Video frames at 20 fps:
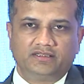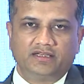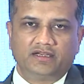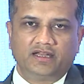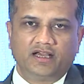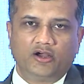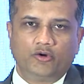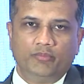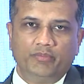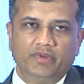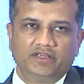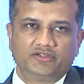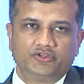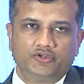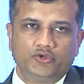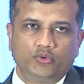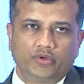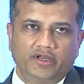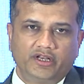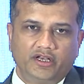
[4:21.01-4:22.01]
that how best
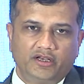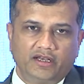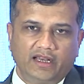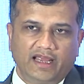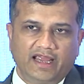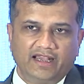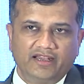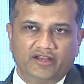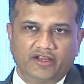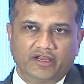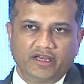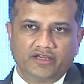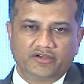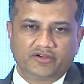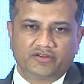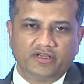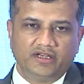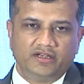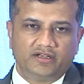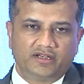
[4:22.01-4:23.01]
you can
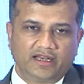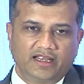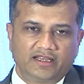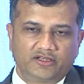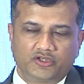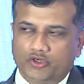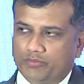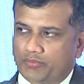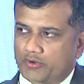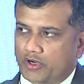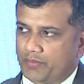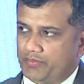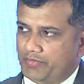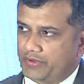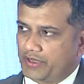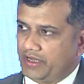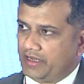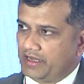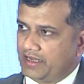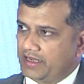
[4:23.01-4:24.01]
encash the intellectual property